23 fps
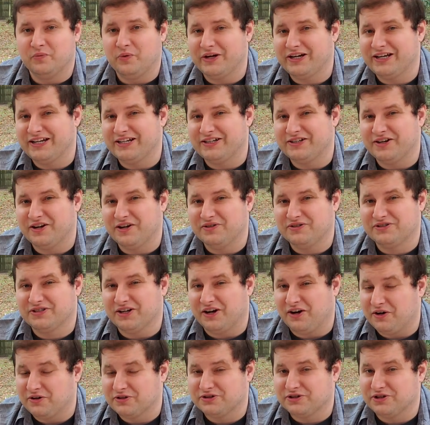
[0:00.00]
Wicked Ghost
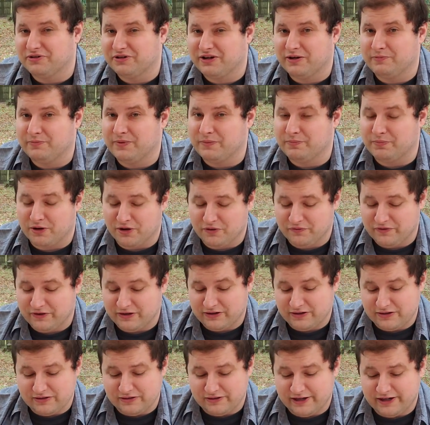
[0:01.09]
also can be
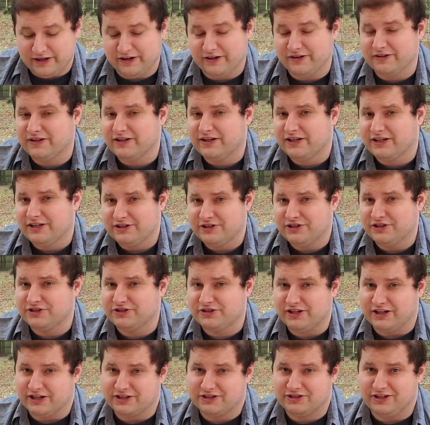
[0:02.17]
perfectly layered, just
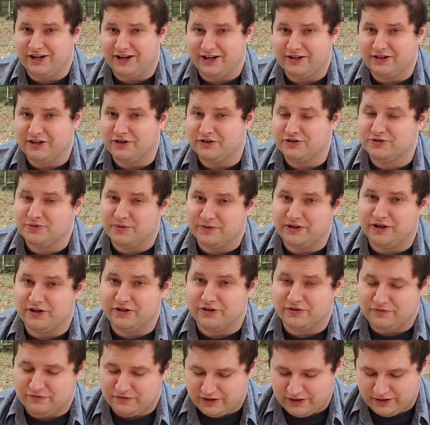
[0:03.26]
like Shy Ghost with
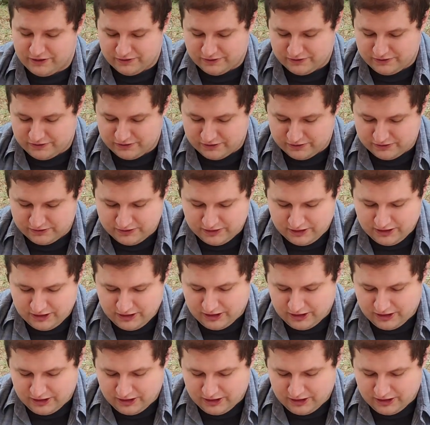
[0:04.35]
other fragrances.